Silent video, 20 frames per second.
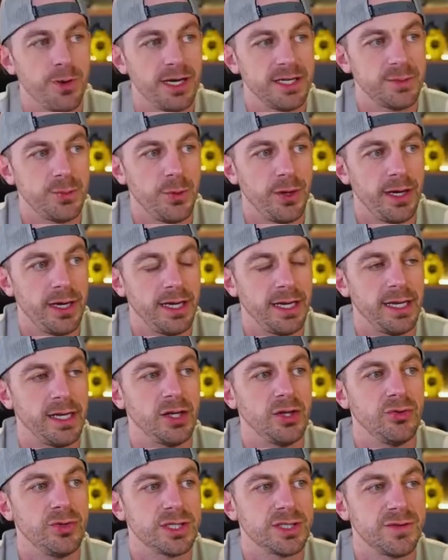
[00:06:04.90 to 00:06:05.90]
price point in
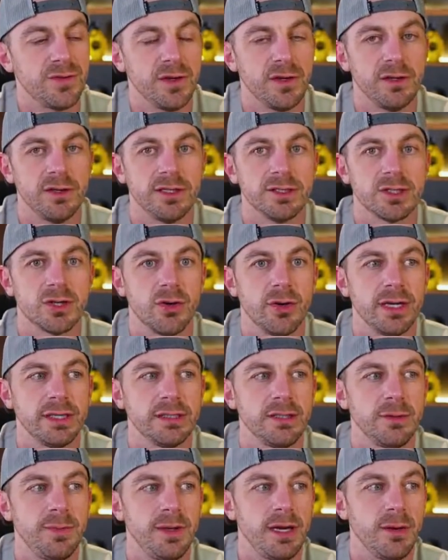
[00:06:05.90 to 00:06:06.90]
Louisville is going
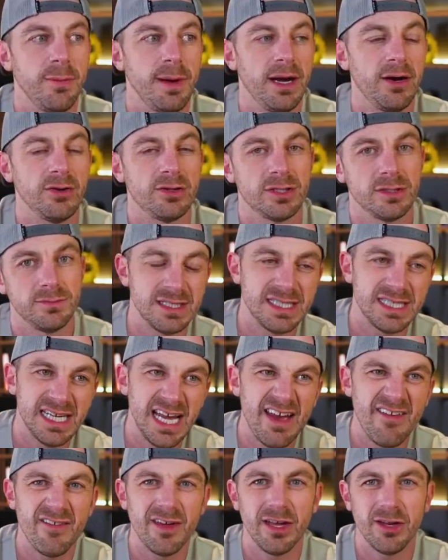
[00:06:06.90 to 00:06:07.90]
to be about
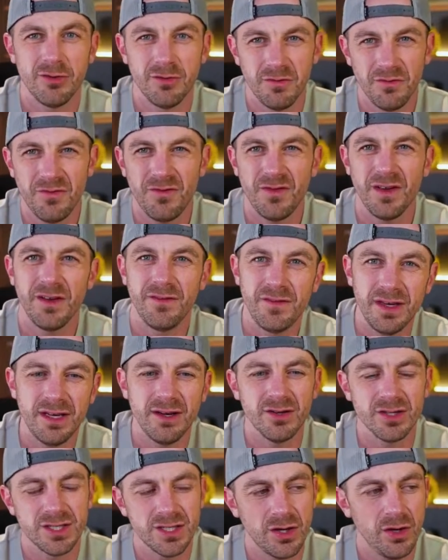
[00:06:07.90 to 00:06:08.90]
$750
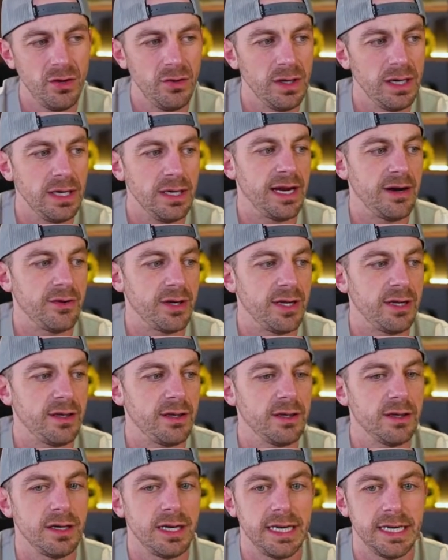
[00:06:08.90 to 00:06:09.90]
or so. Down
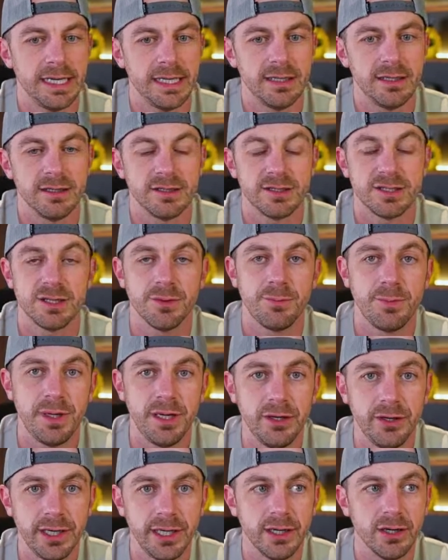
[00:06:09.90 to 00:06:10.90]
here in
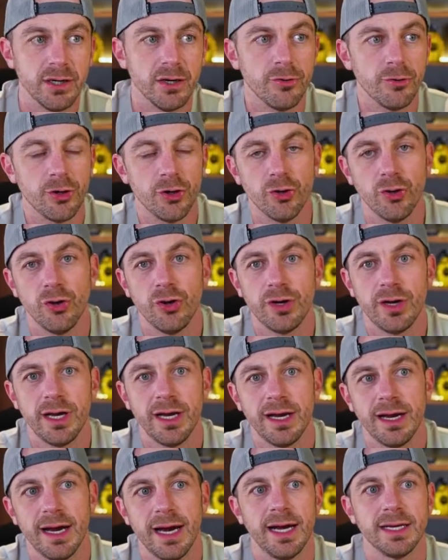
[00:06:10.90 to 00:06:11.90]
Superior, you're
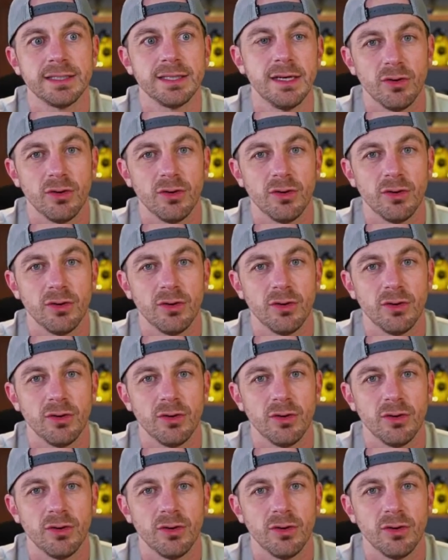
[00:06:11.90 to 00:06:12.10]
looking at